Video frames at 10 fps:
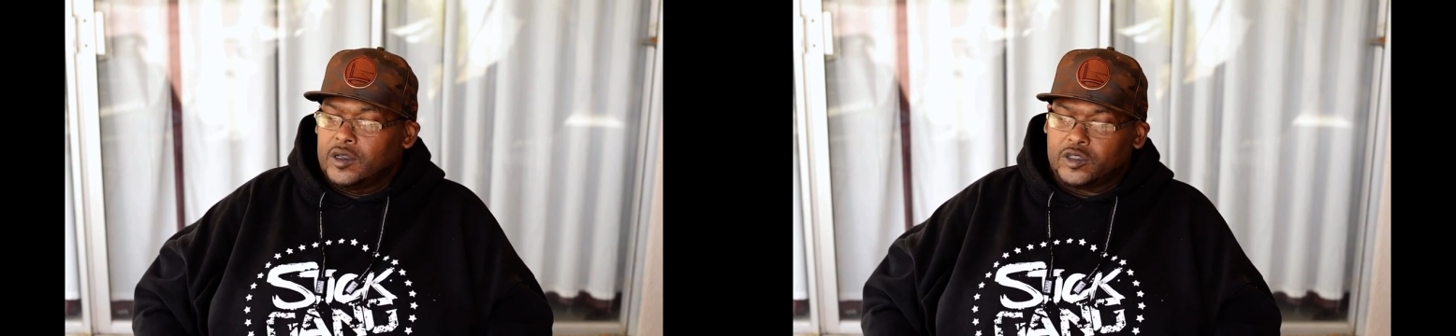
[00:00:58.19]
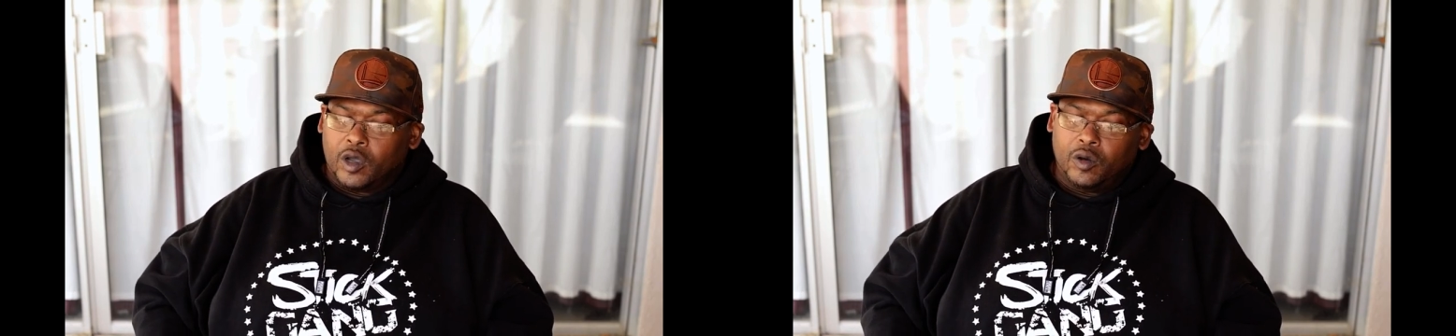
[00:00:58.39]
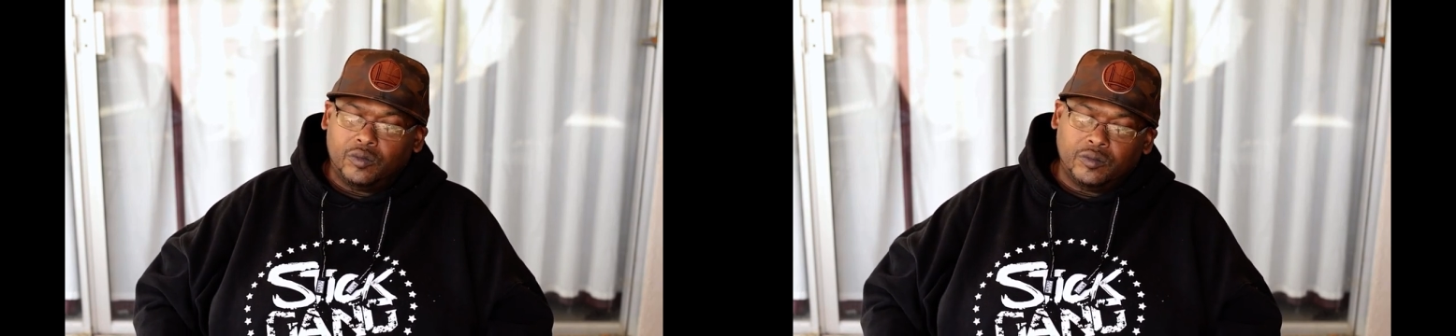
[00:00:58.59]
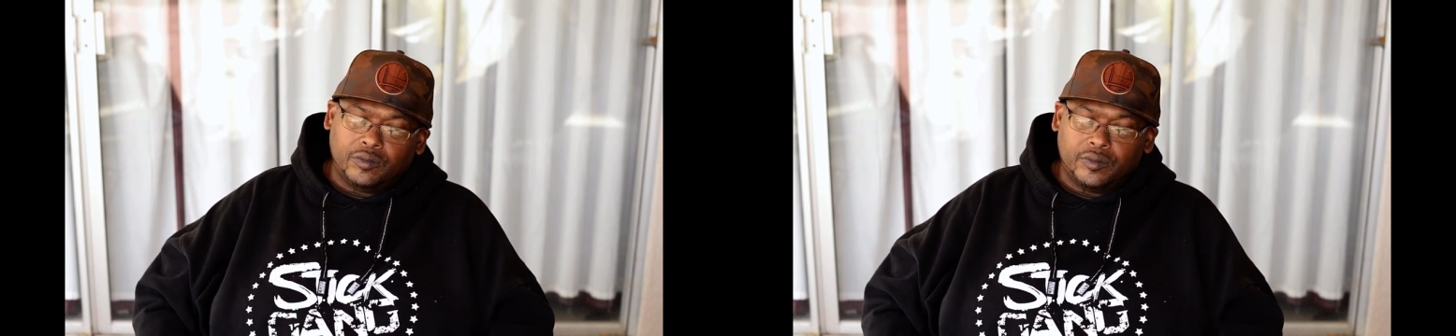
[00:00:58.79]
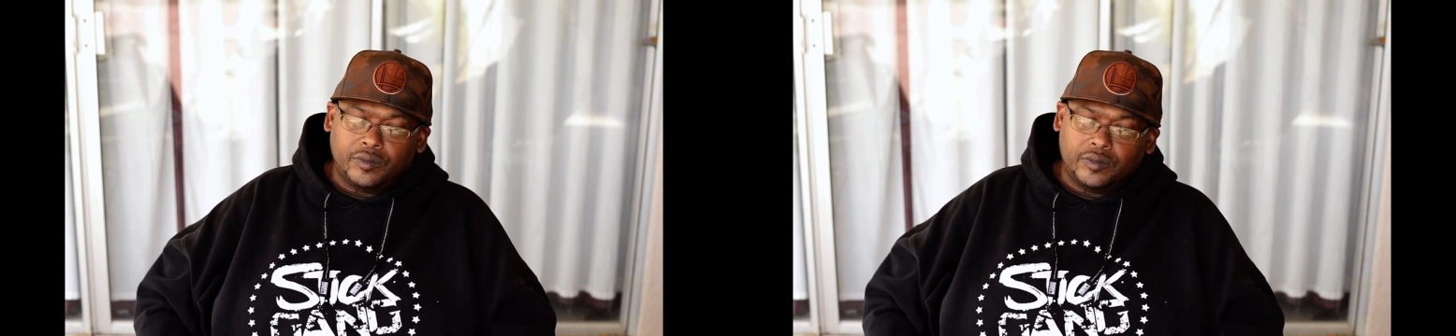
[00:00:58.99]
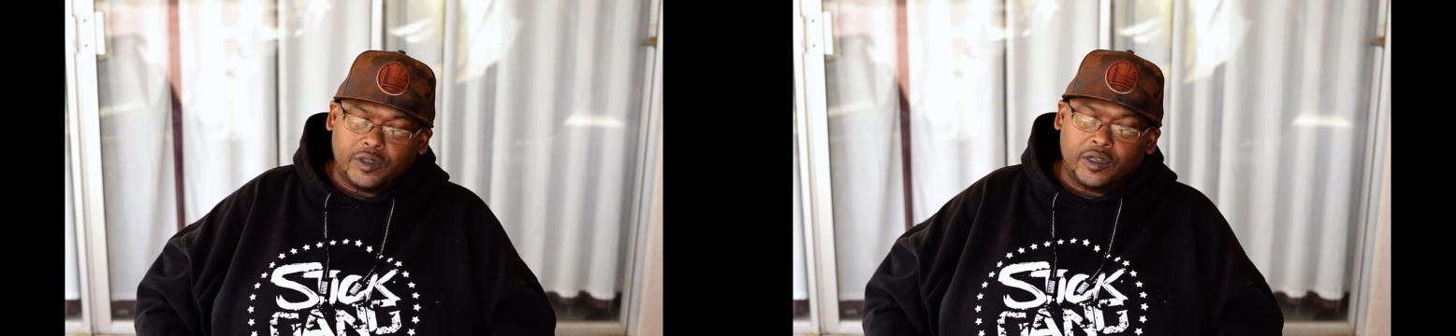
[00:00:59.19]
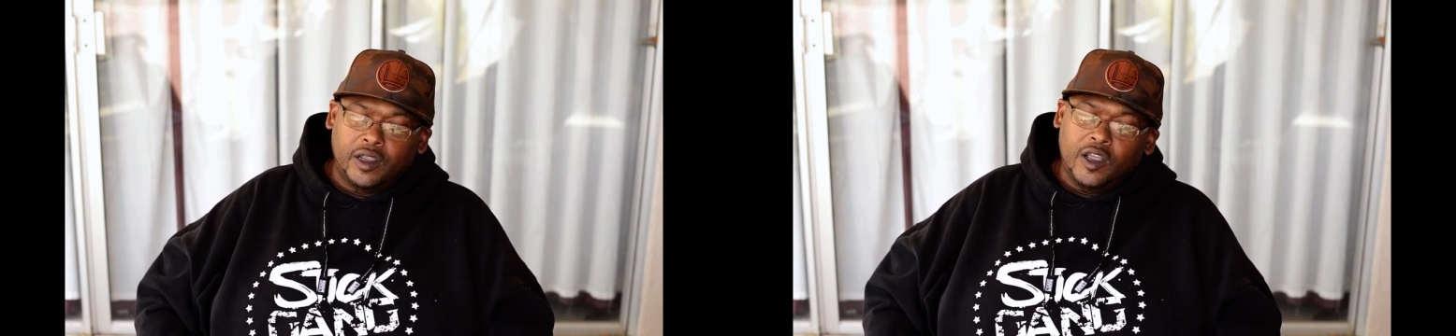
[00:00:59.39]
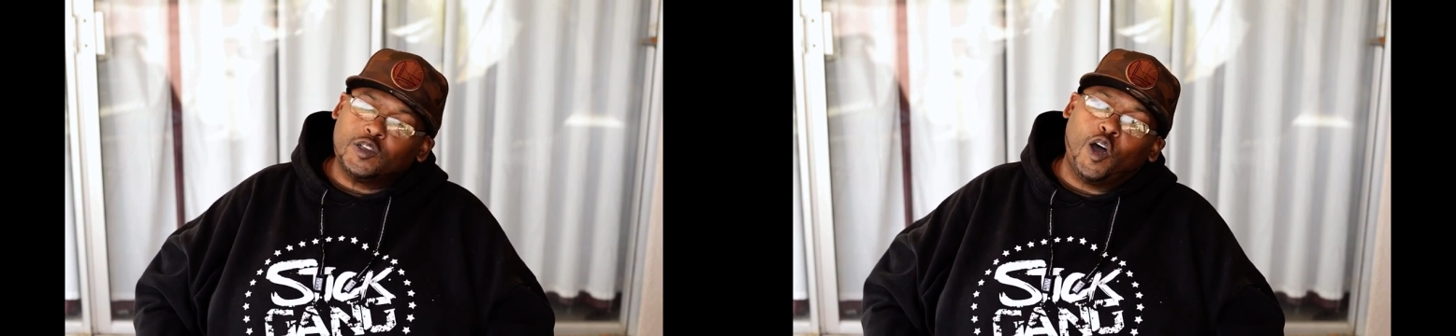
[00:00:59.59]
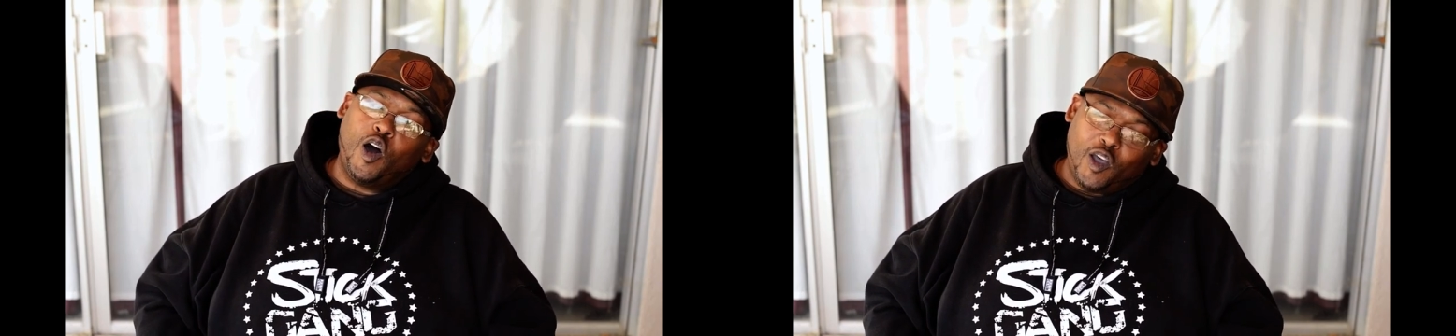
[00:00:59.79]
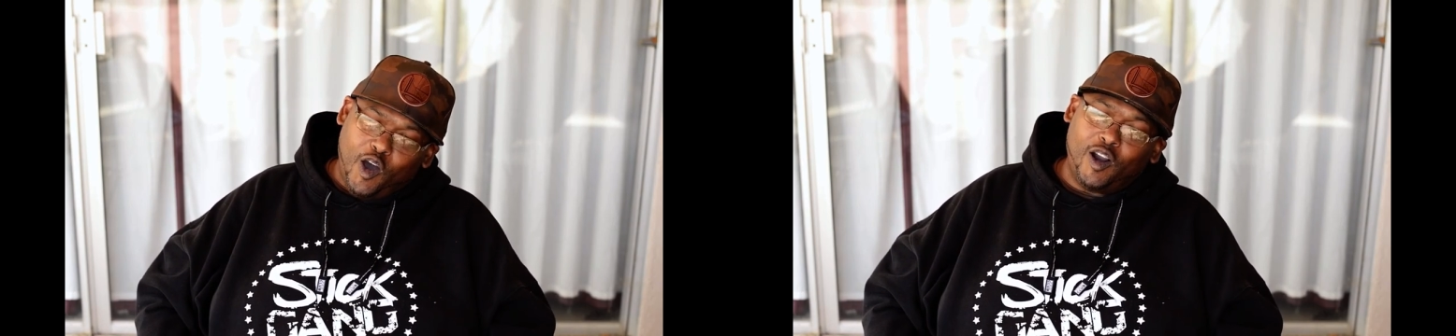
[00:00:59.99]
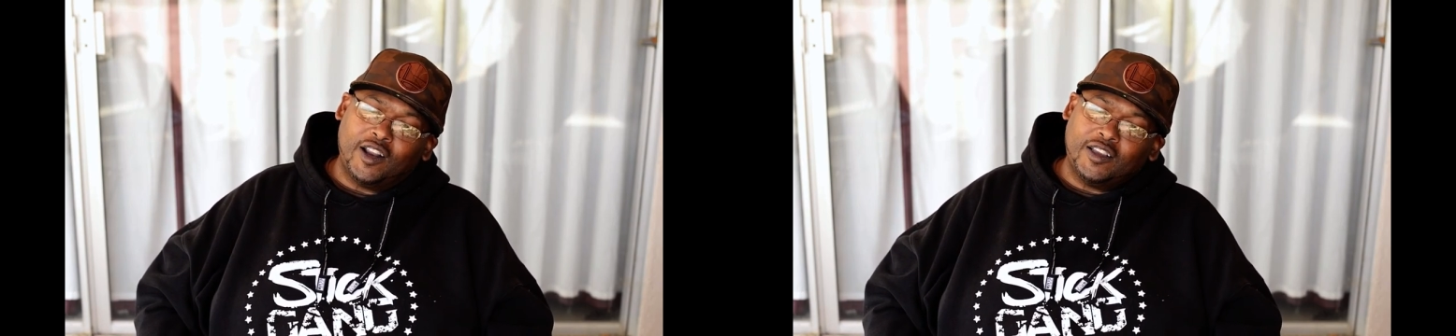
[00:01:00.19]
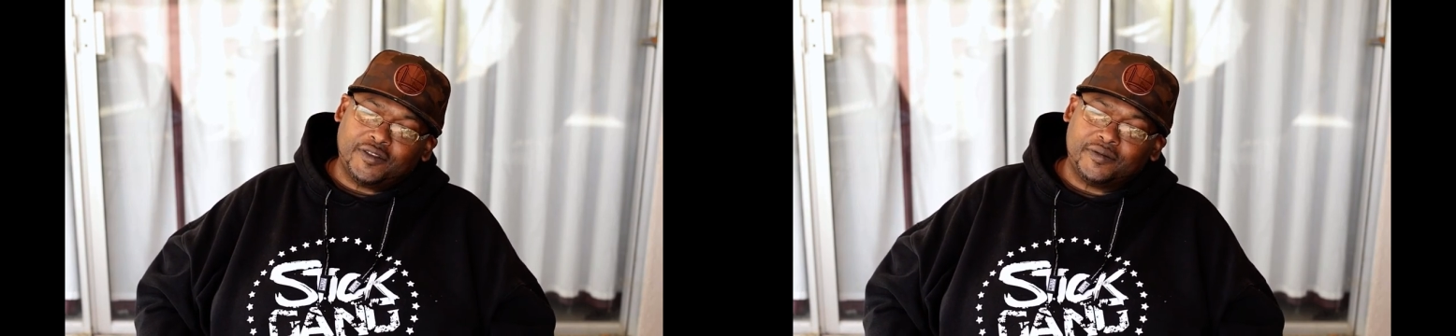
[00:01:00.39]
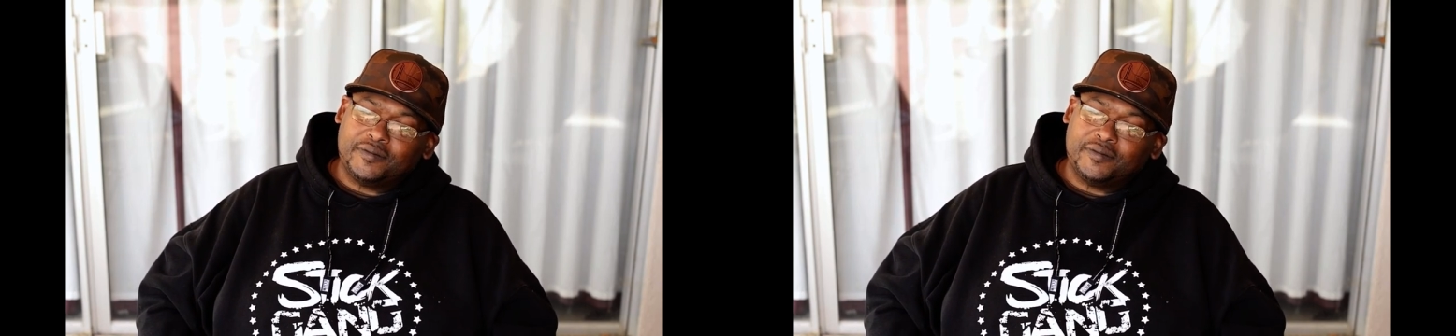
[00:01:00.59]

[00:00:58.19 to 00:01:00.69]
So, to all the artists,